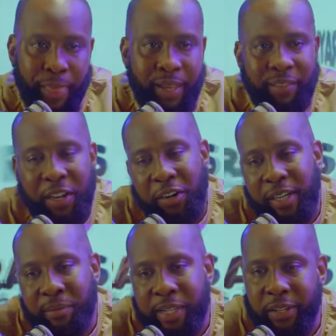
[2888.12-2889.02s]
if they hurt
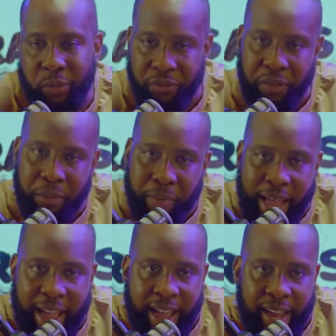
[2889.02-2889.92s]
themselves, we feel
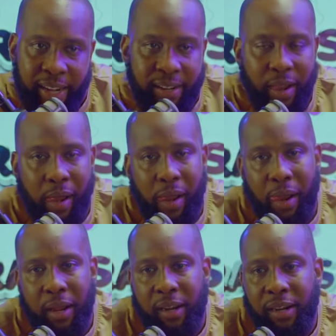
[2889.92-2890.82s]
bad.
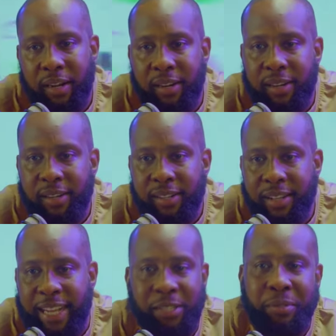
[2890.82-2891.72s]

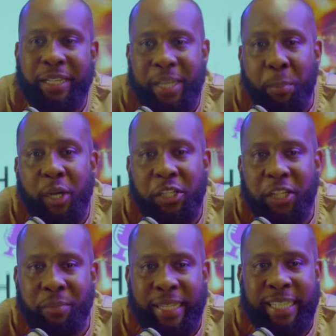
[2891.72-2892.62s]
Like sometimes they punish
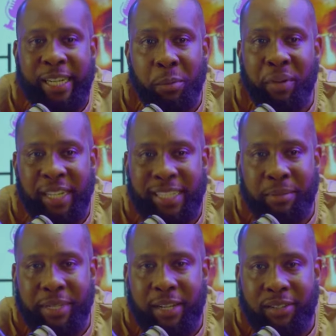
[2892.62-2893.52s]
us by saying they'll punish
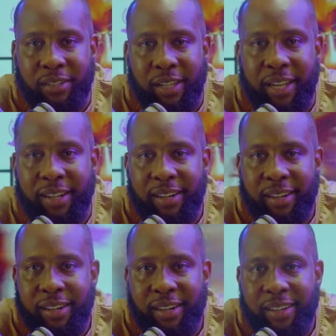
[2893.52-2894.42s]
themselves. Like
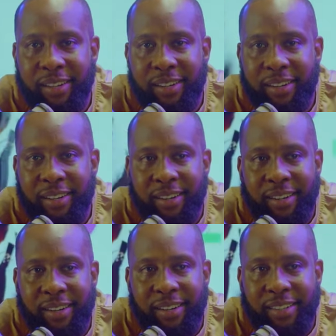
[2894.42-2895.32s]

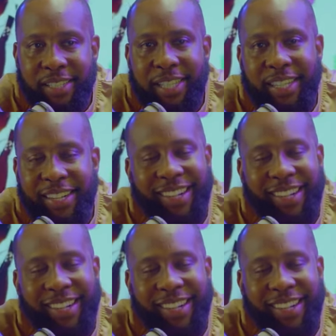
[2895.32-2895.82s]
she,